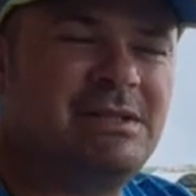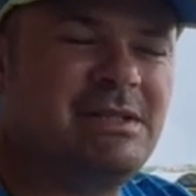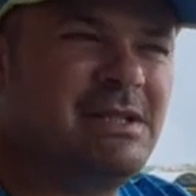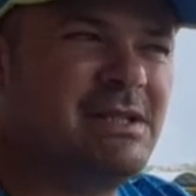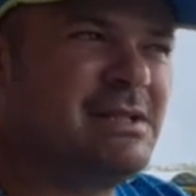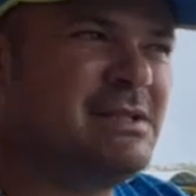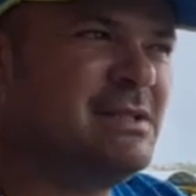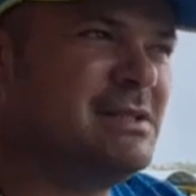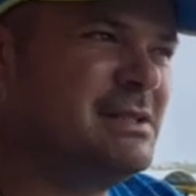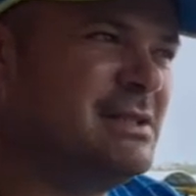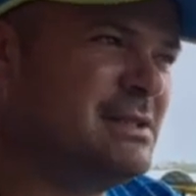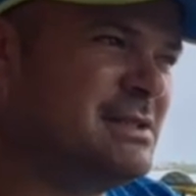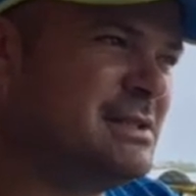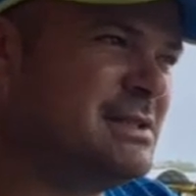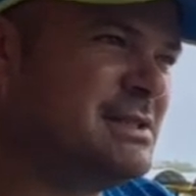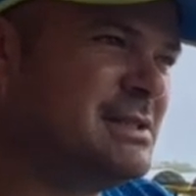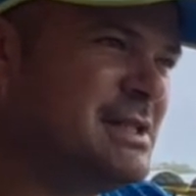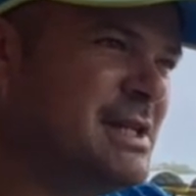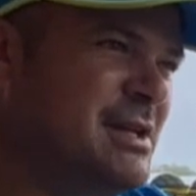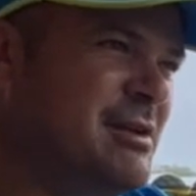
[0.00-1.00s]
and I think
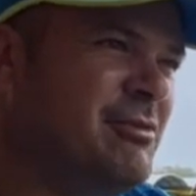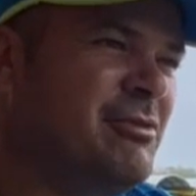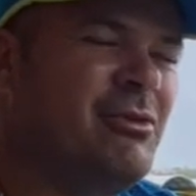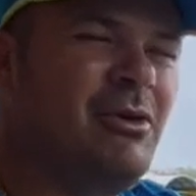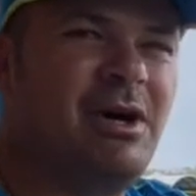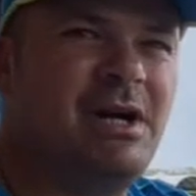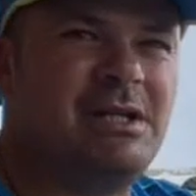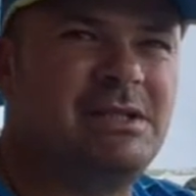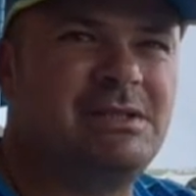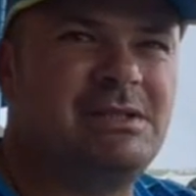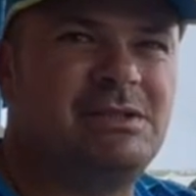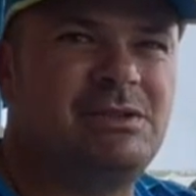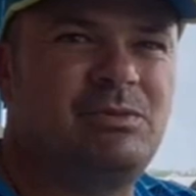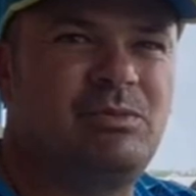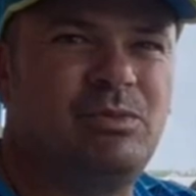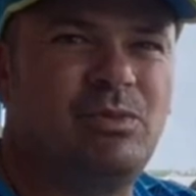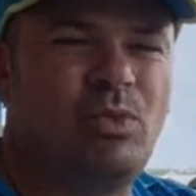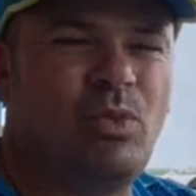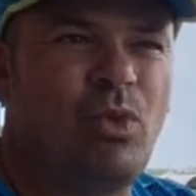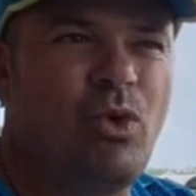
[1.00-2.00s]
it's key for us, this
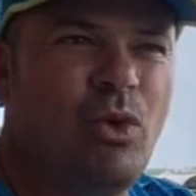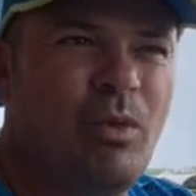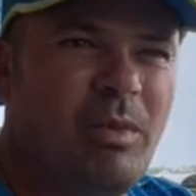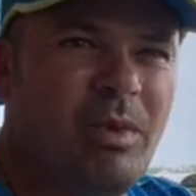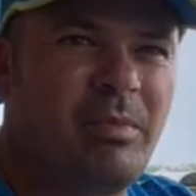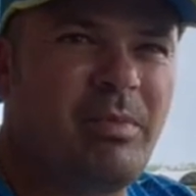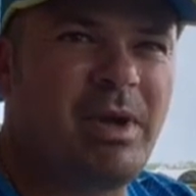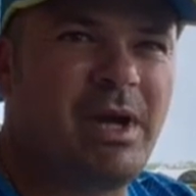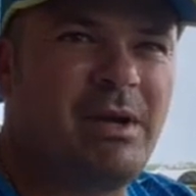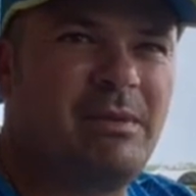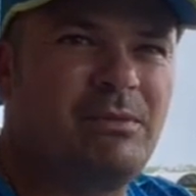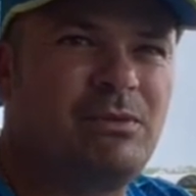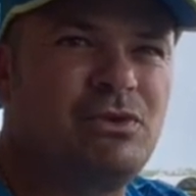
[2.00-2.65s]
warm-up game,